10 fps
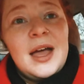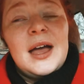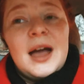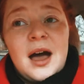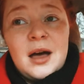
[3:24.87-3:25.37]

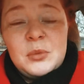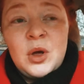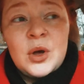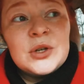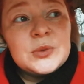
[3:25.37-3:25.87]
Um,
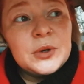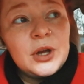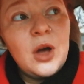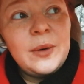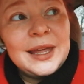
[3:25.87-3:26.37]
so we're gonna
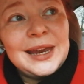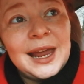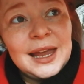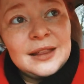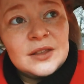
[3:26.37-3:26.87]
go in,
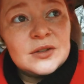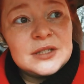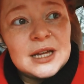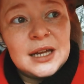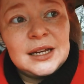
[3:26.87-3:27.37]
get those
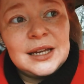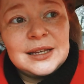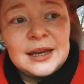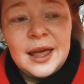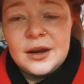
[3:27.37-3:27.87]
done, and
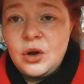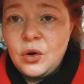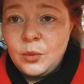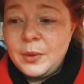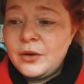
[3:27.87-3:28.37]
then head
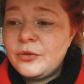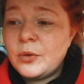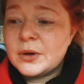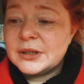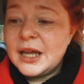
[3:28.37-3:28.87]
home
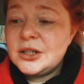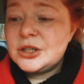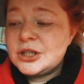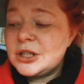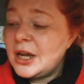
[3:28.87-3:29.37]
for
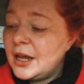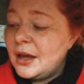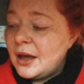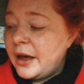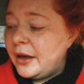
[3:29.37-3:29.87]
lunch.
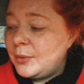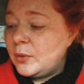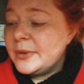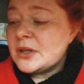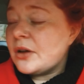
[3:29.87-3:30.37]
Um,
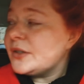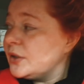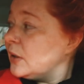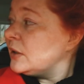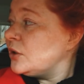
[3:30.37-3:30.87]
Obi's also
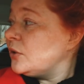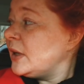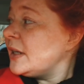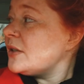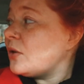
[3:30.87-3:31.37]
gonna do
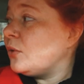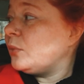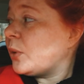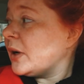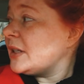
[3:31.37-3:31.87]
his own
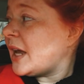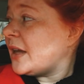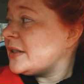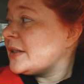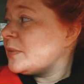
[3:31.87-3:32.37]
boring
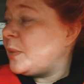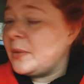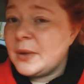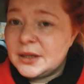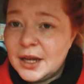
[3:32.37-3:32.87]
tasks, but
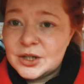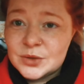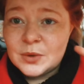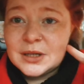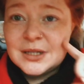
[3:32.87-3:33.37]
mainly I just
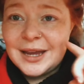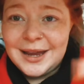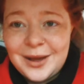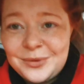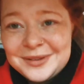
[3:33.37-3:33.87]
wanted to hang
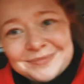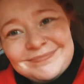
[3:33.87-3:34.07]
out with him.